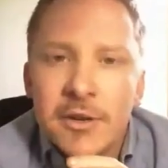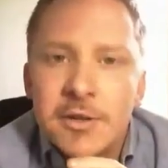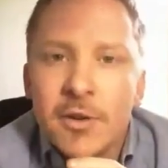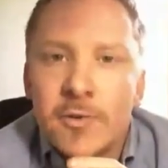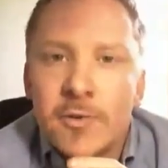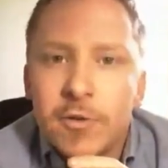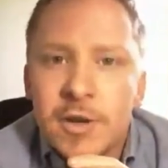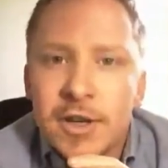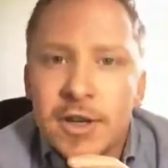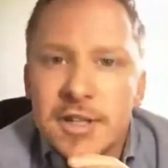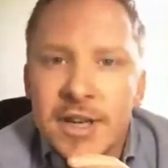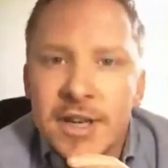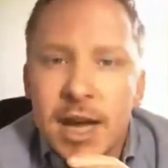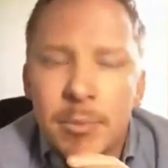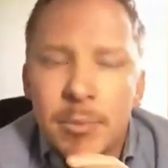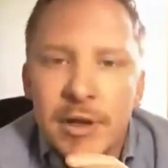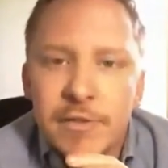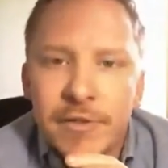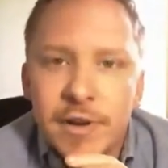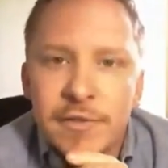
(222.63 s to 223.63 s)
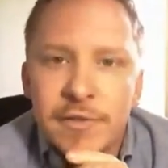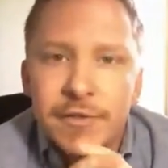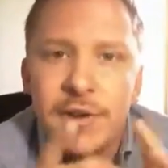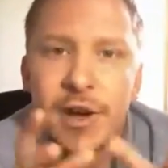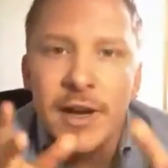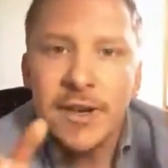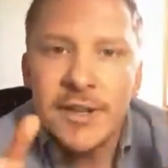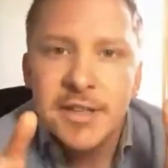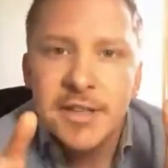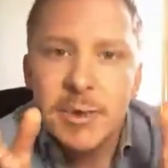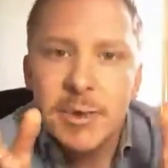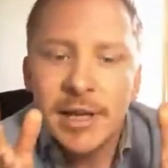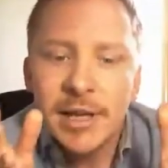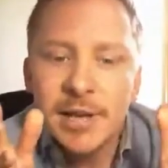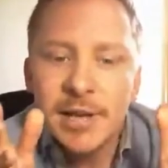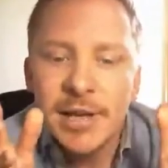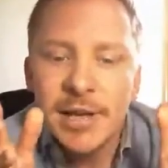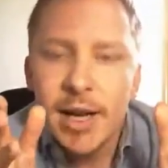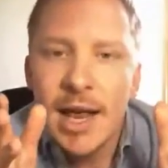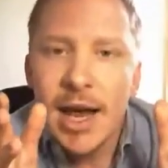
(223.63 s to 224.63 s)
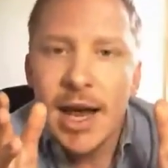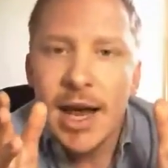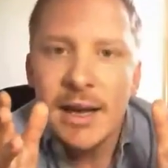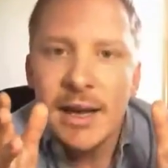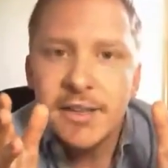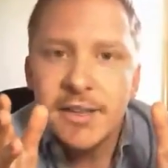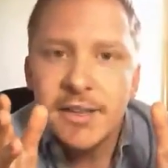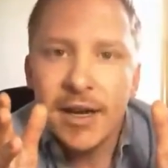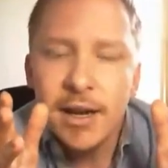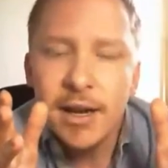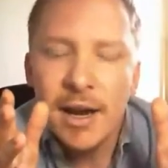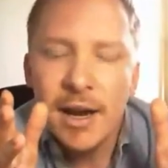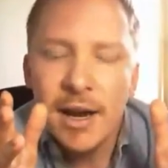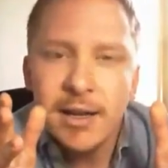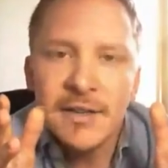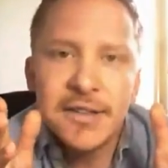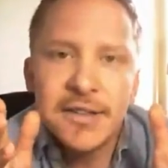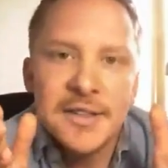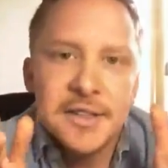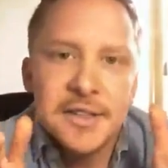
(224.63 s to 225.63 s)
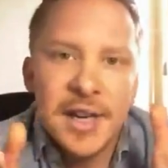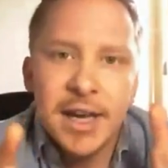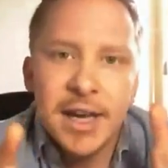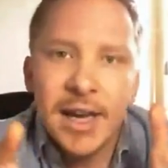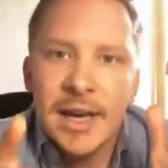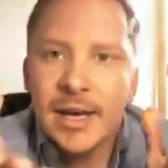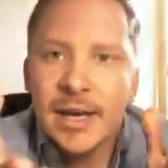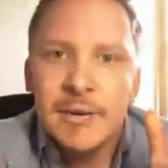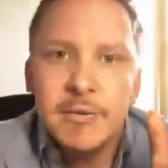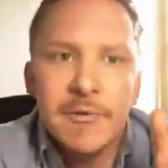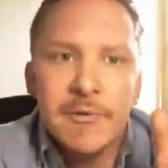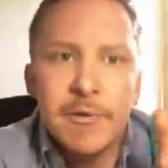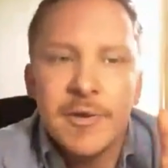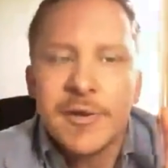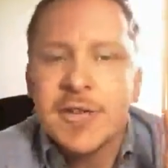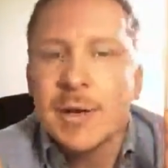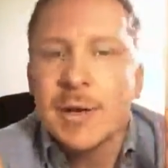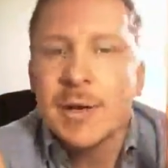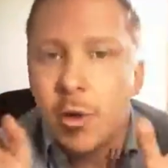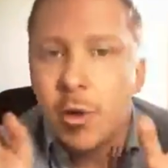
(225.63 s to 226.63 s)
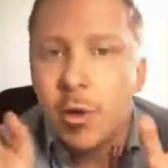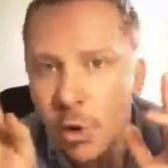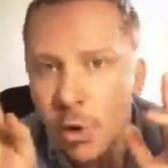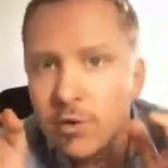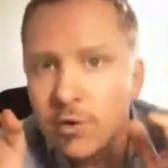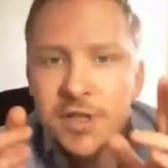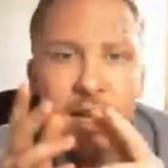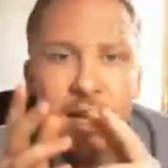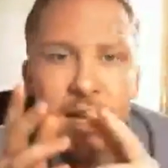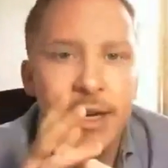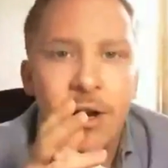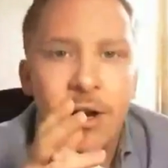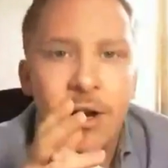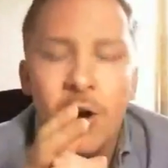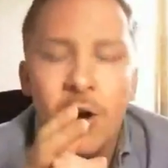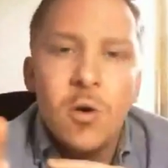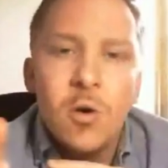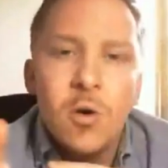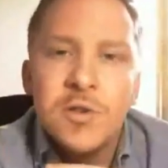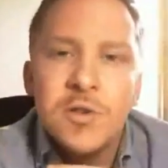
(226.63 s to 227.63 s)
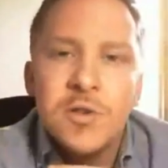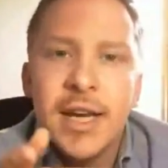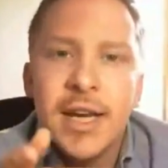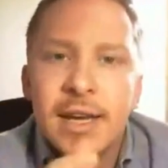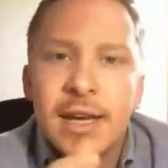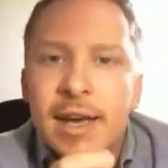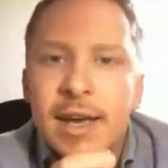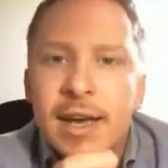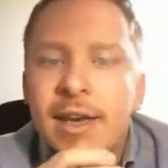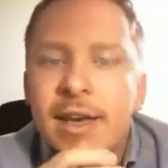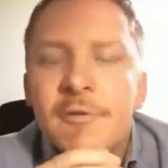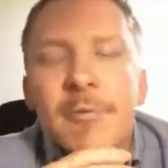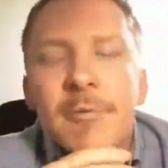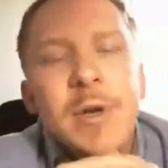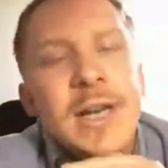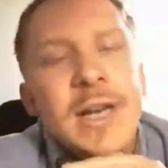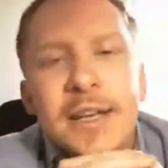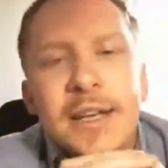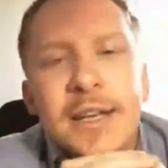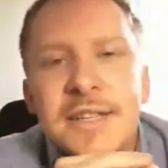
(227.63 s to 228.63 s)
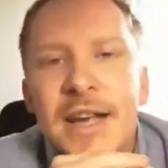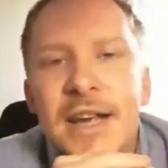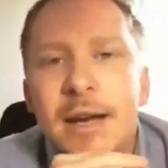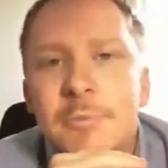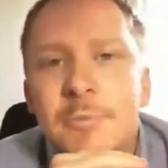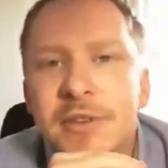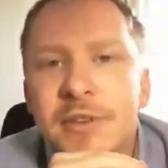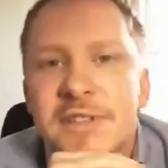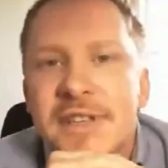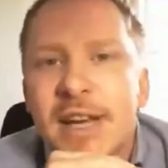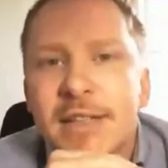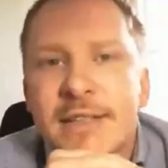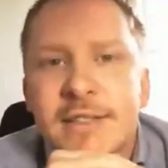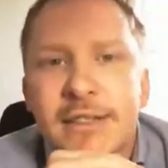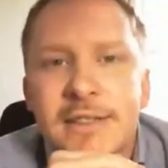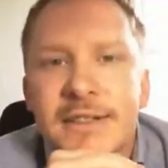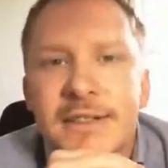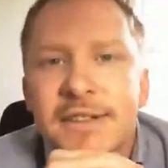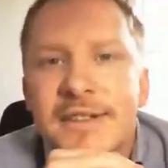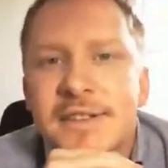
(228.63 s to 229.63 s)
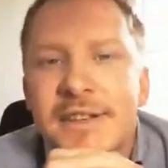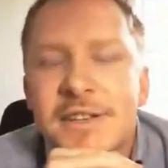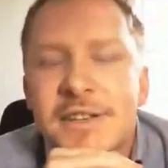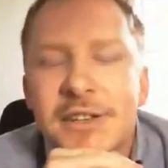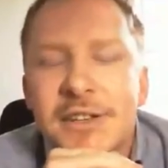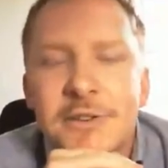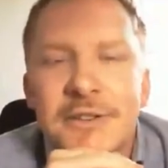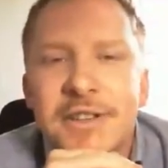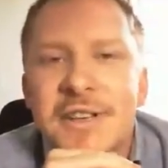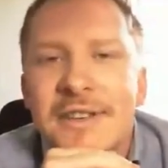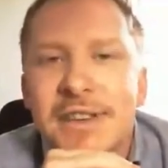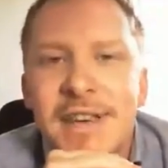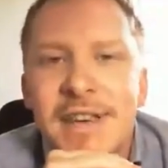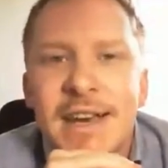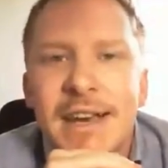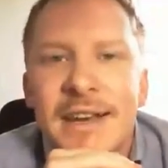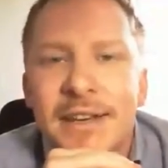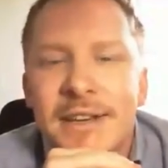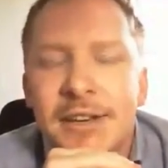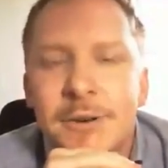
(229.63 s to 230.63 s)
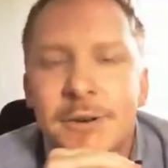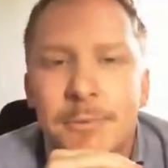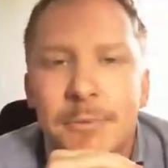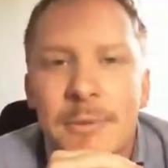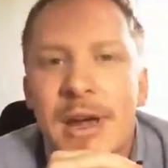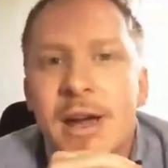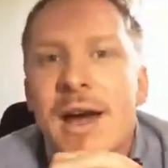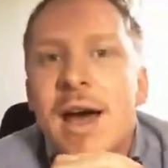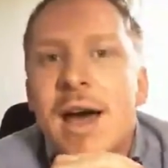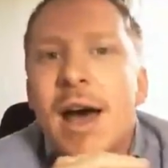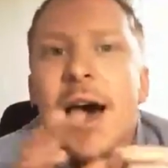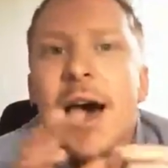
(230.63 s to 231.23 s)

So for example, if I've got somebody in the class, I'll say, for example, Jose, give me an example sentence using the idiom